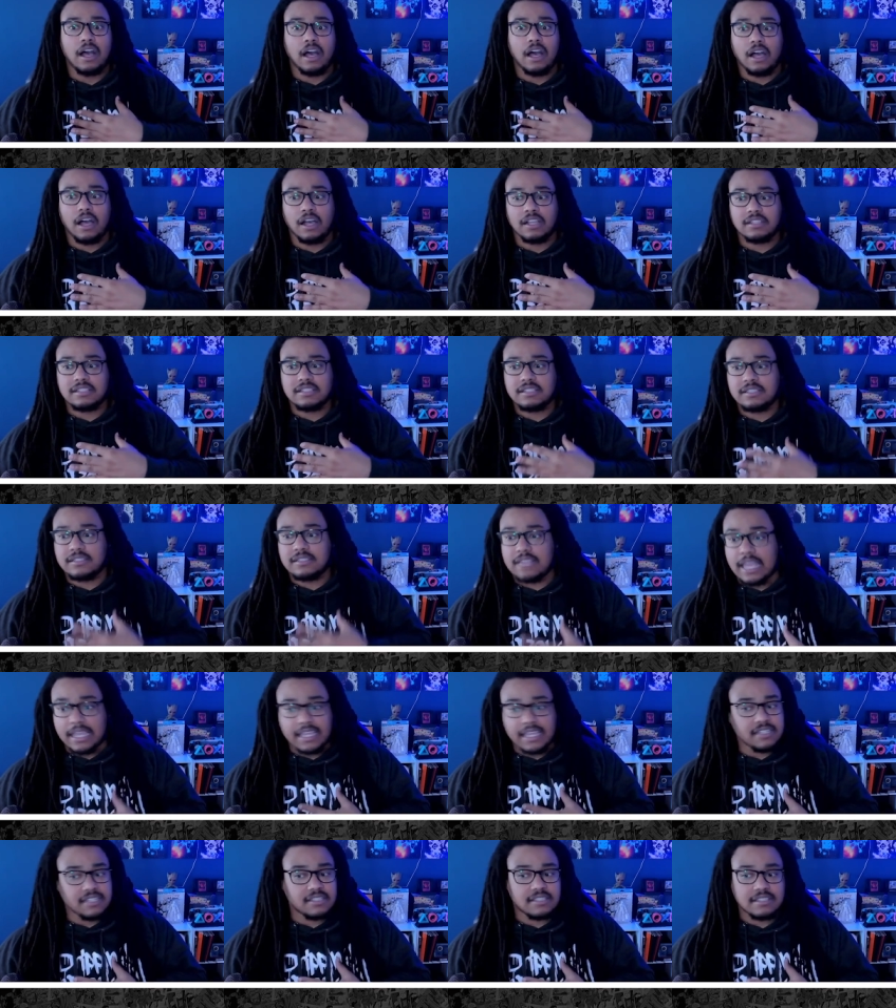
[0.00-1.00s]
a
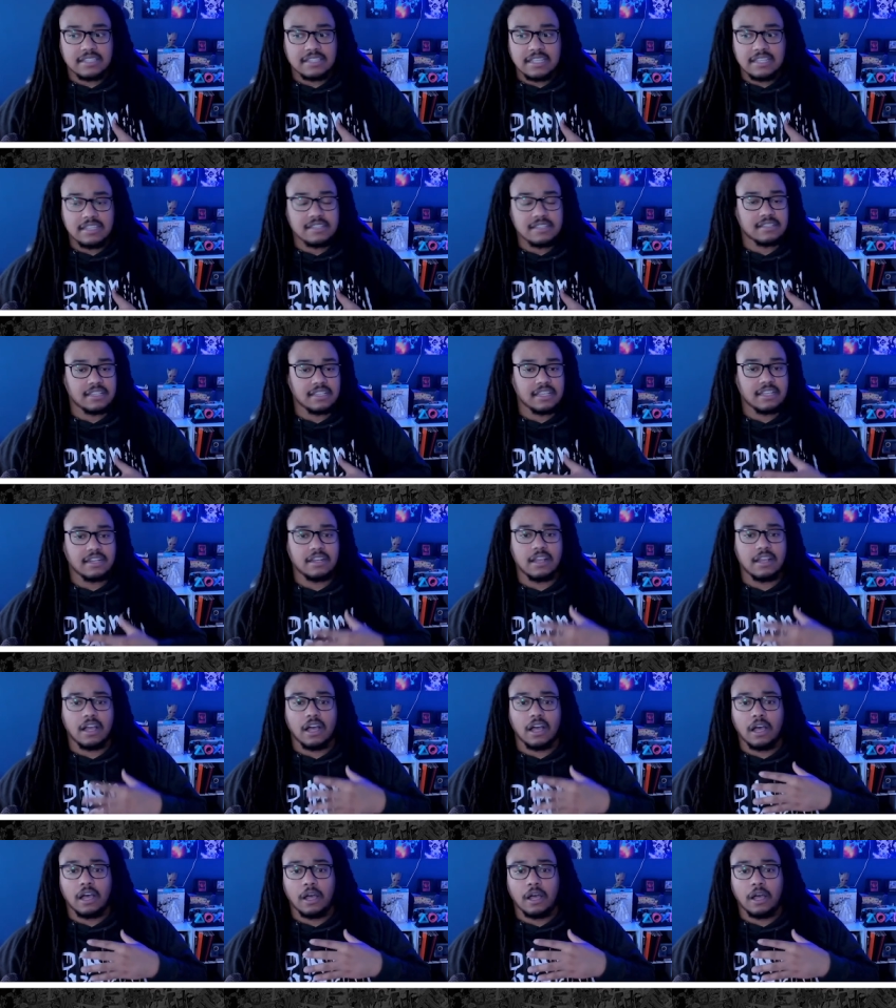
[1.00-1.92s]
second season.